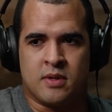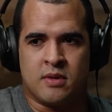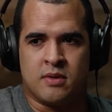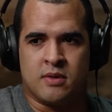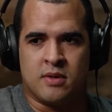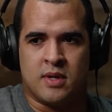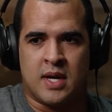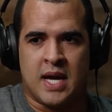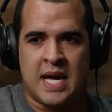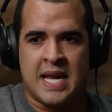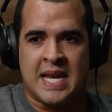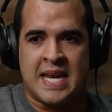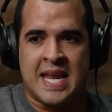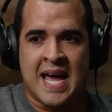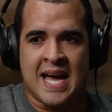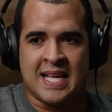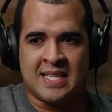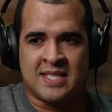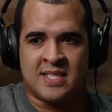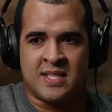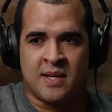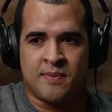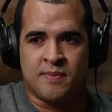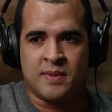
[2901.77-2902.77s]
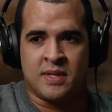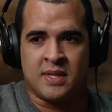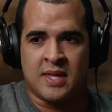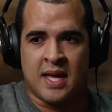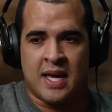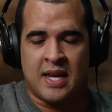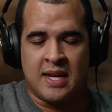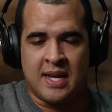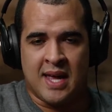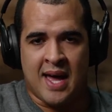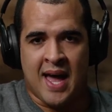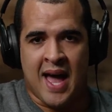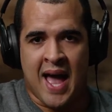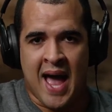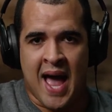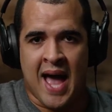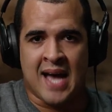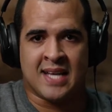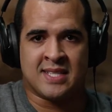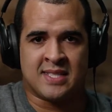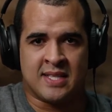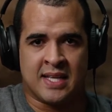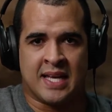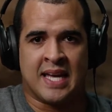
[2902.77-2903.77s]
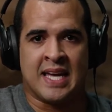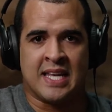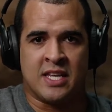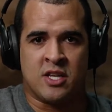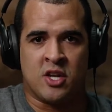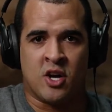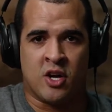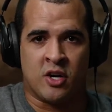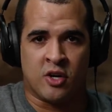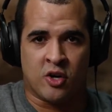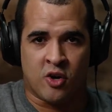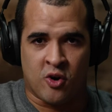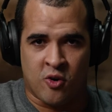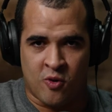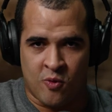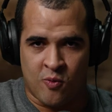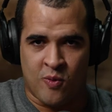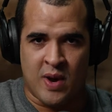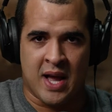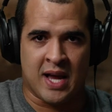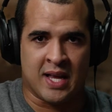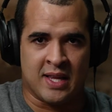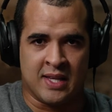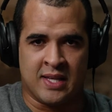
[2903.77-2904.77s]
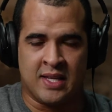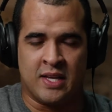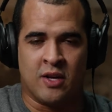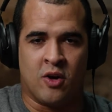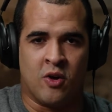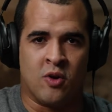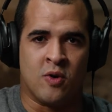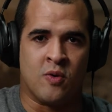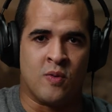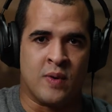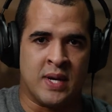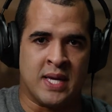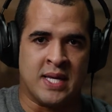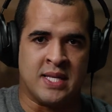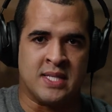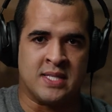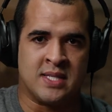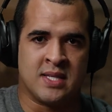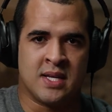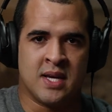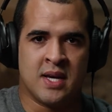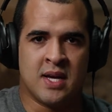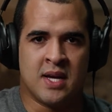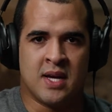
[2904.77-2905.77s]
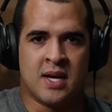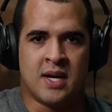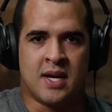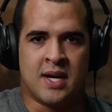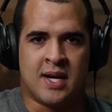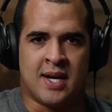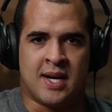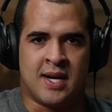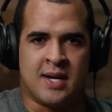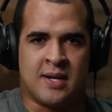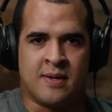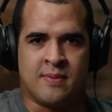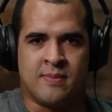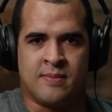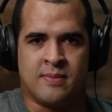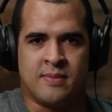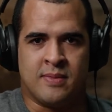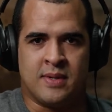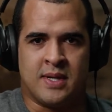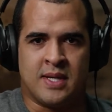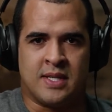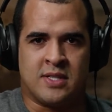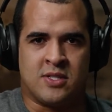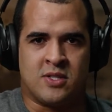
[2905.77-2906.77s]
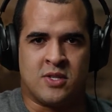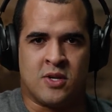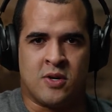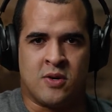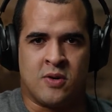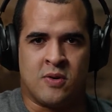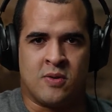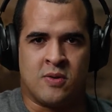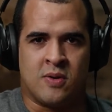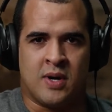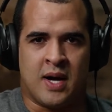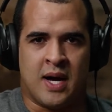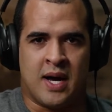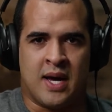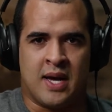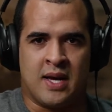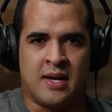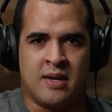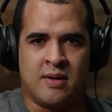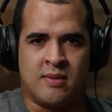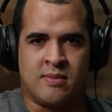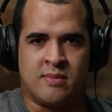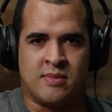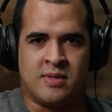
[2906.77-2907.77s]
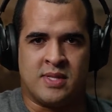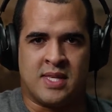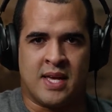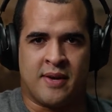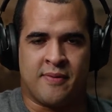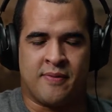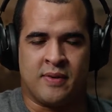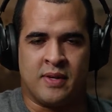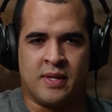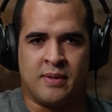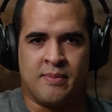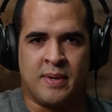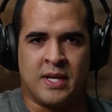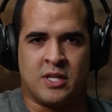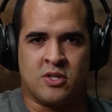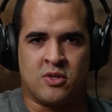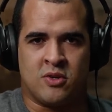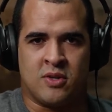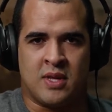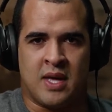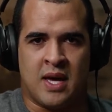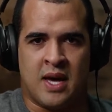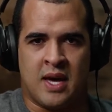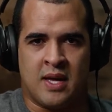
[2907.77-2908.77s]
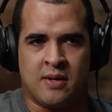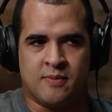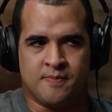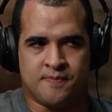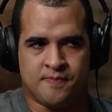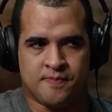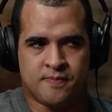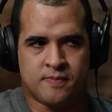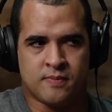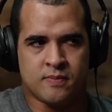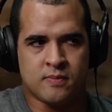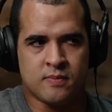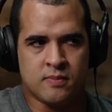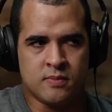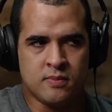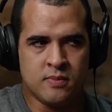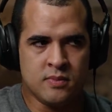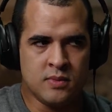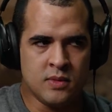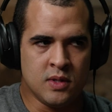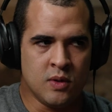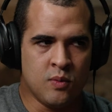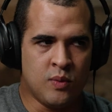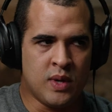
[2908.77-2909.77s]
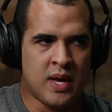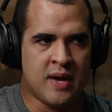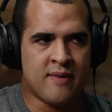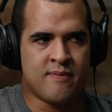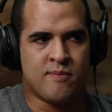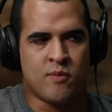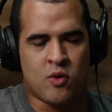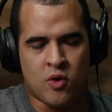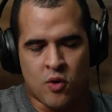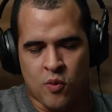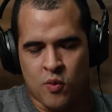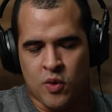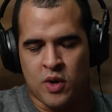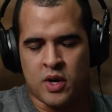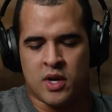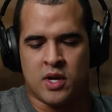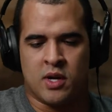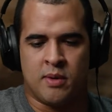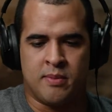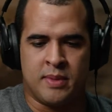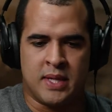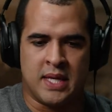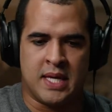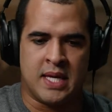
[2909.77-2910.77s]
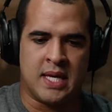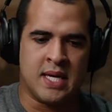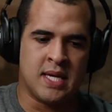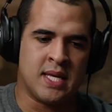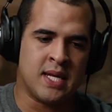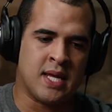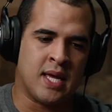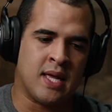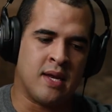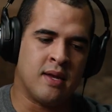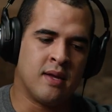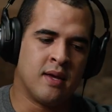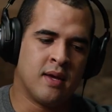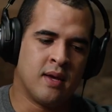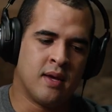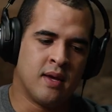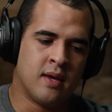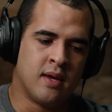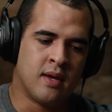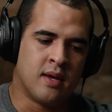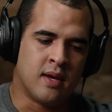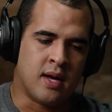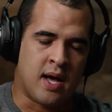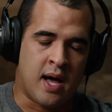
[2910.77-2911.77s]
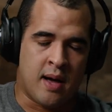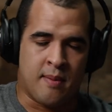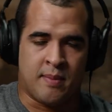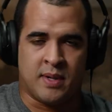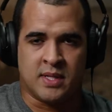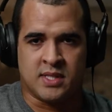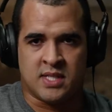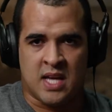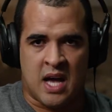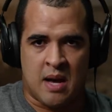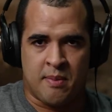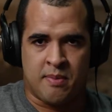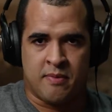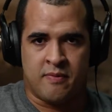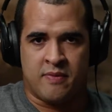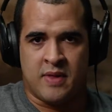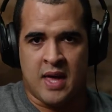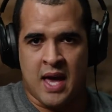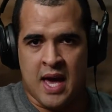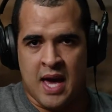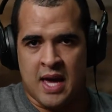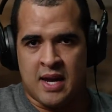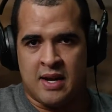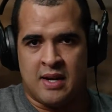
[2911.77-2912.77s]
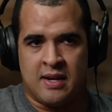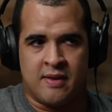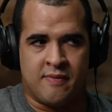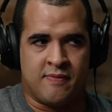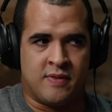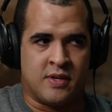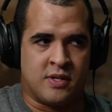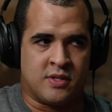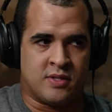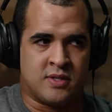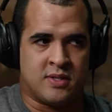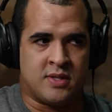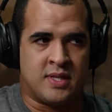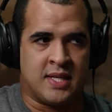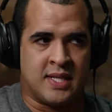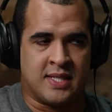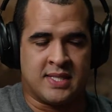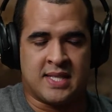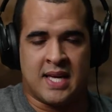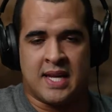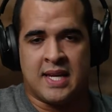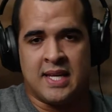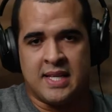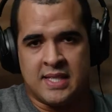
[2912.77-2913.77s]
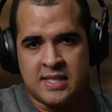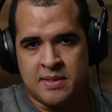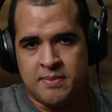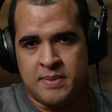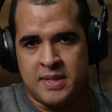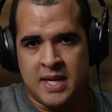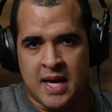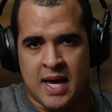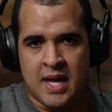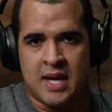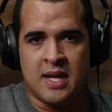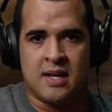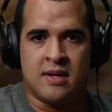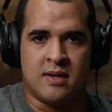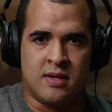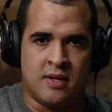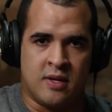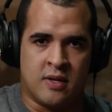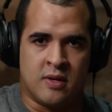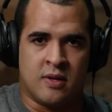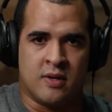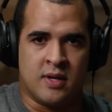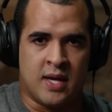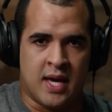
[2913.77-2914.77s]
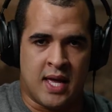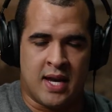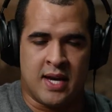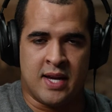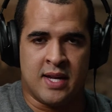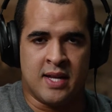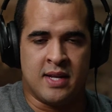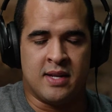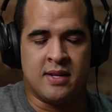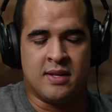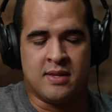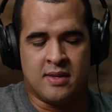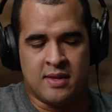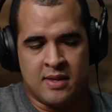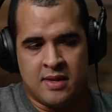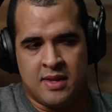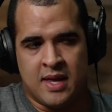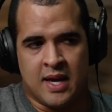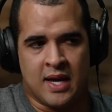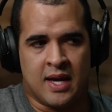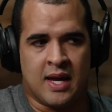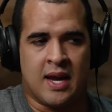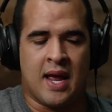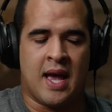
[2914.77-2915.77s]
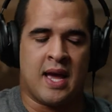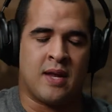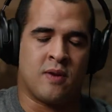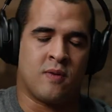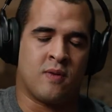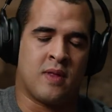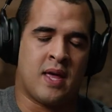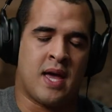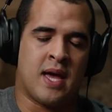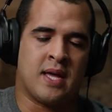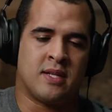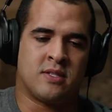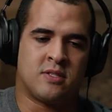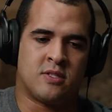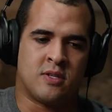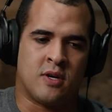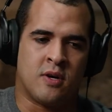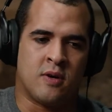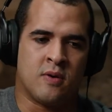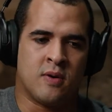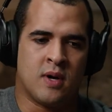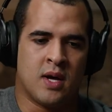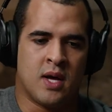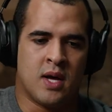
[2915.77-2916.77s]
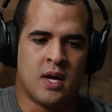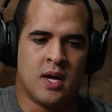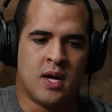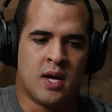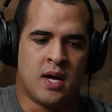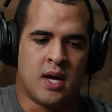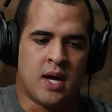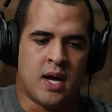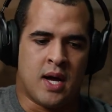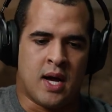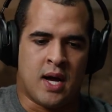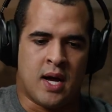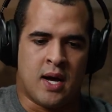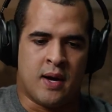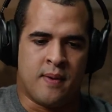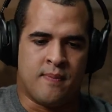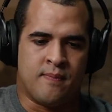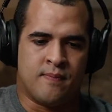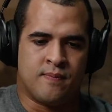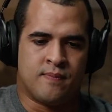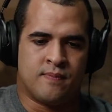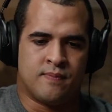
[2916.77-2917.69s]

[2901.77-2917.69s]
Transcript: that's something that has to get done correctly always. And so I definitely make sure that we have more work coming in and I'm on top of that. And if there's things that need to be edited, they can handle that. So, I'm